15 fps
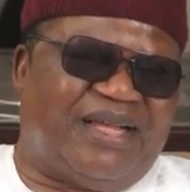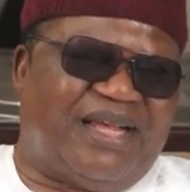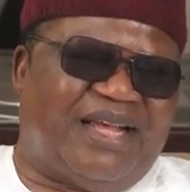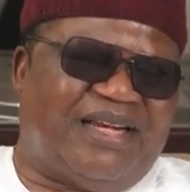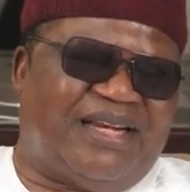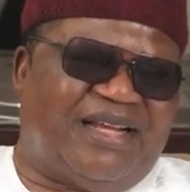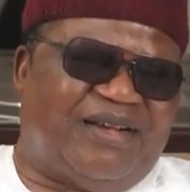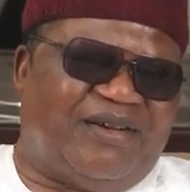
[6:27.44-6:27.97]

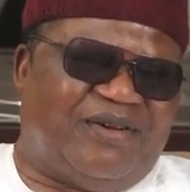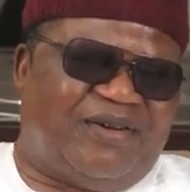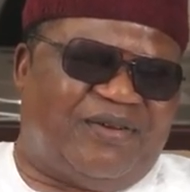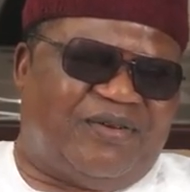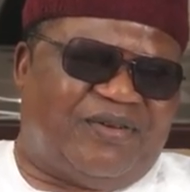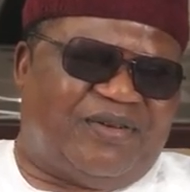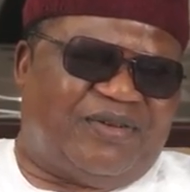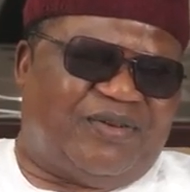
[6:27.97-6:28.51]
And
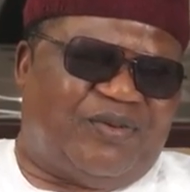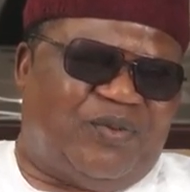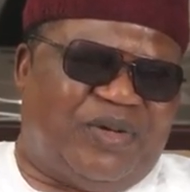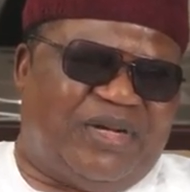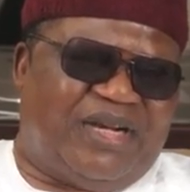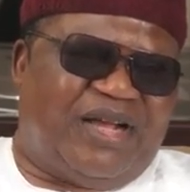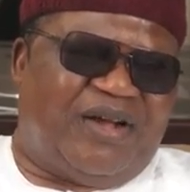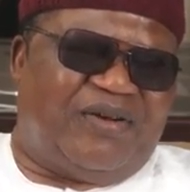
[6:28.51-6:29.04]

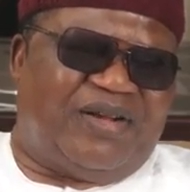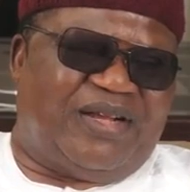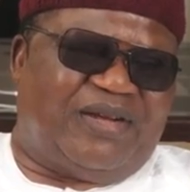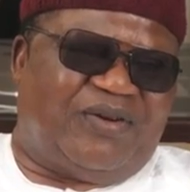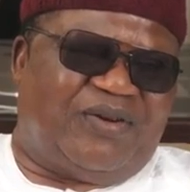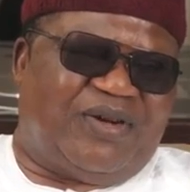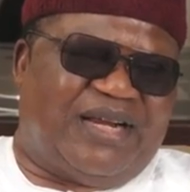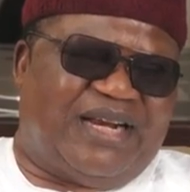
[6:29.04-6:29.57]
we now
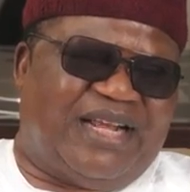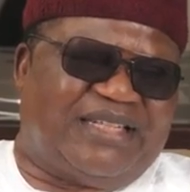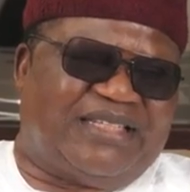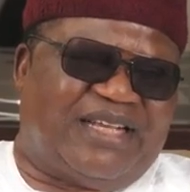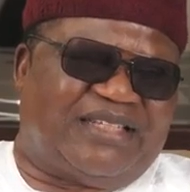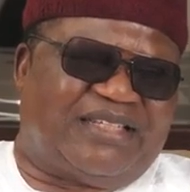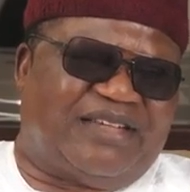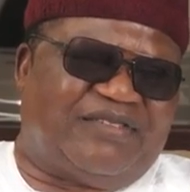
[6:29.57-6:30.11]

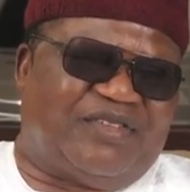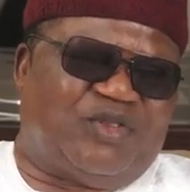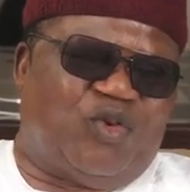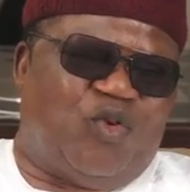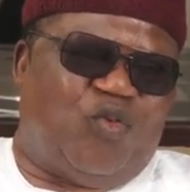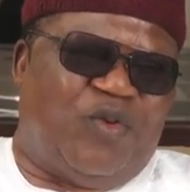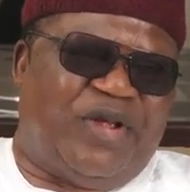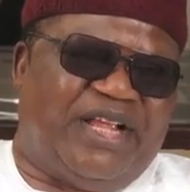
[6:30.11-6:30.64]
organize ourselves
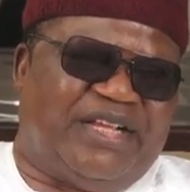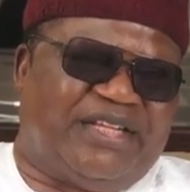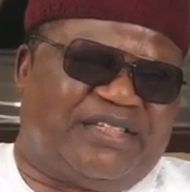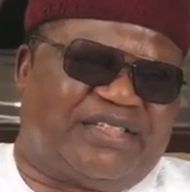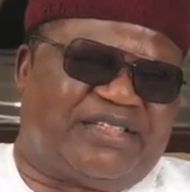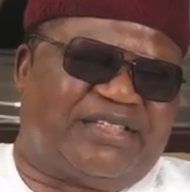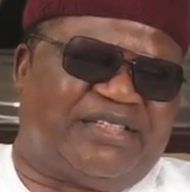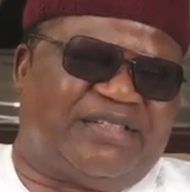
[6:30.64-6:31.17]
into
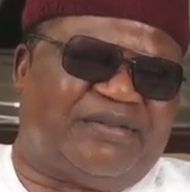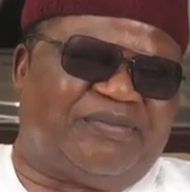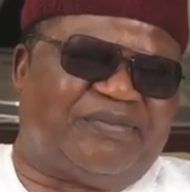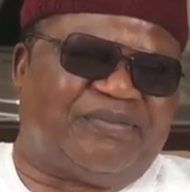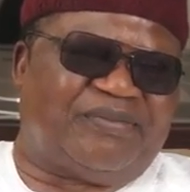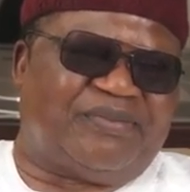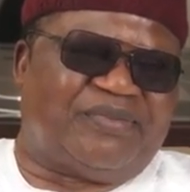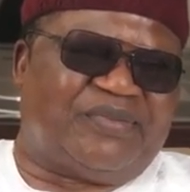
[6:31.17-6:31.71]
wings.
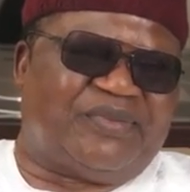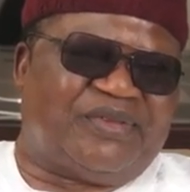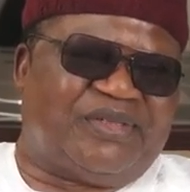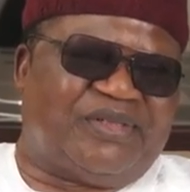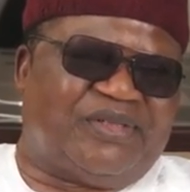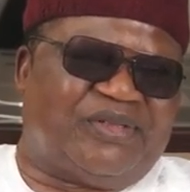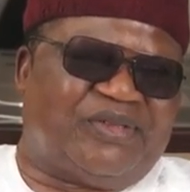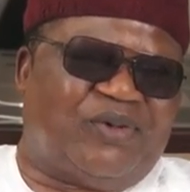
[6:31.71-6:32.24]

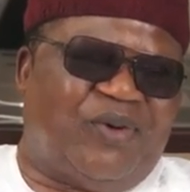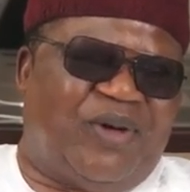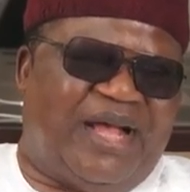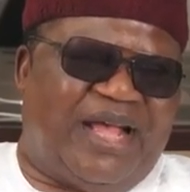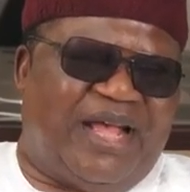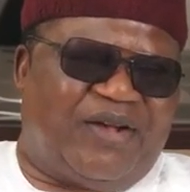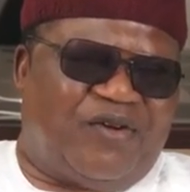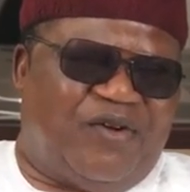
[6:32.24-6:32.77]
So
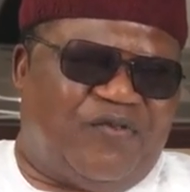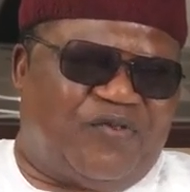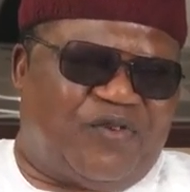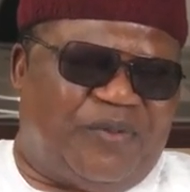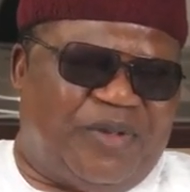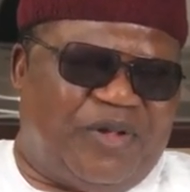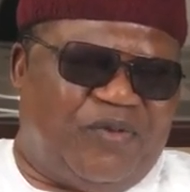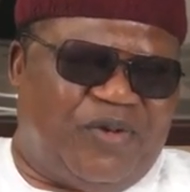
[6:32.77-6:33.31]
I come
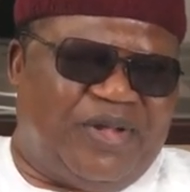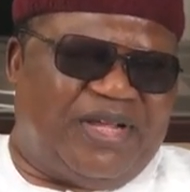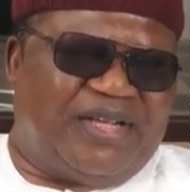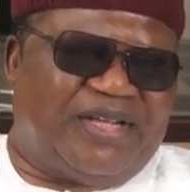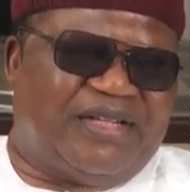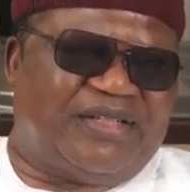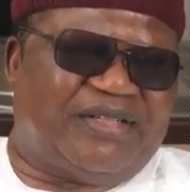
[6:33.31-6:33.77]
from a wing.